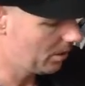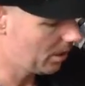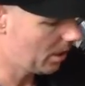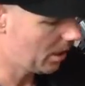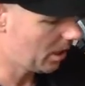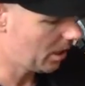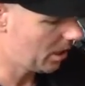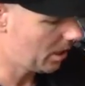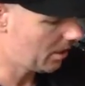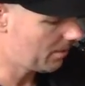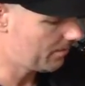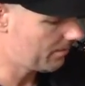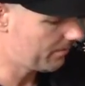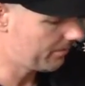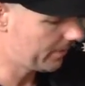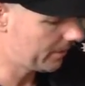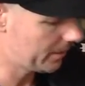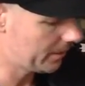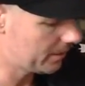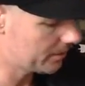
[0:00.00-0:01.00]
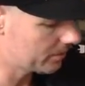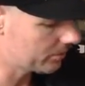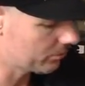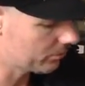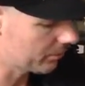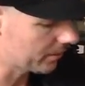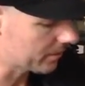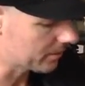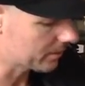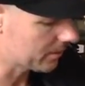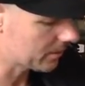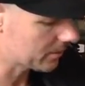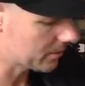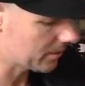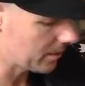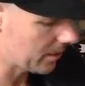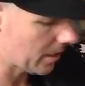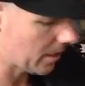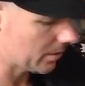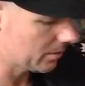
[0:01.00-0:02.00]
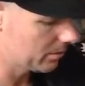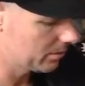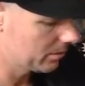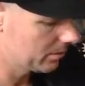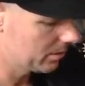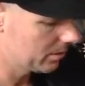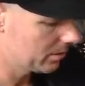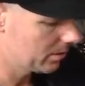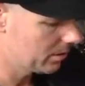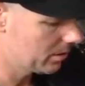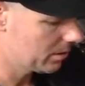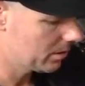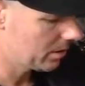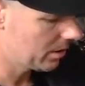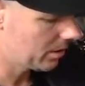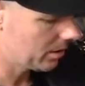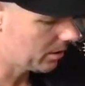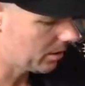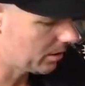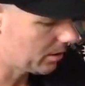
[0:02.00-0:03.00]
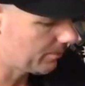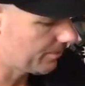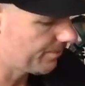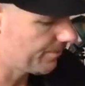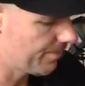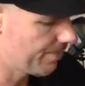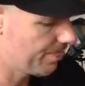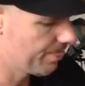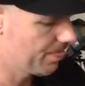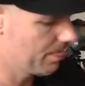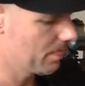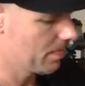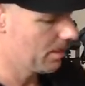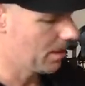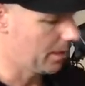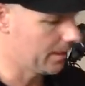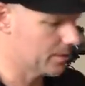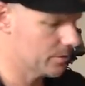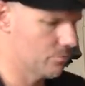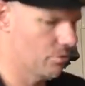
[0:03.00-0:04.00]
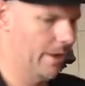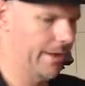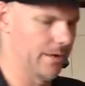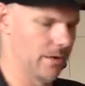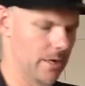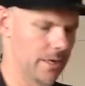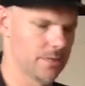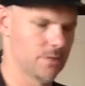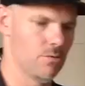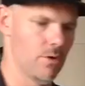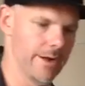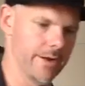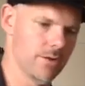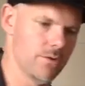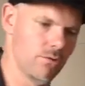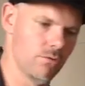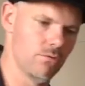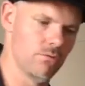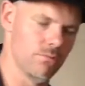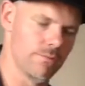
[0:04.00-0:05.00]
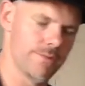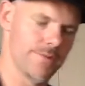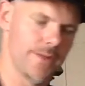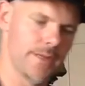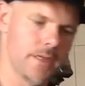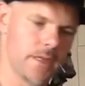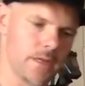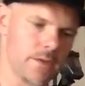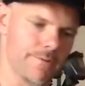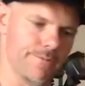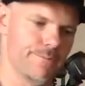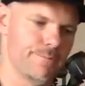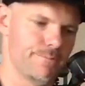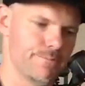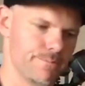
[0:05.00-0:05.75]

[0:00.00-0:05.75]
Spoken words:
but he's already sussed it out, and it's quite cool thinking of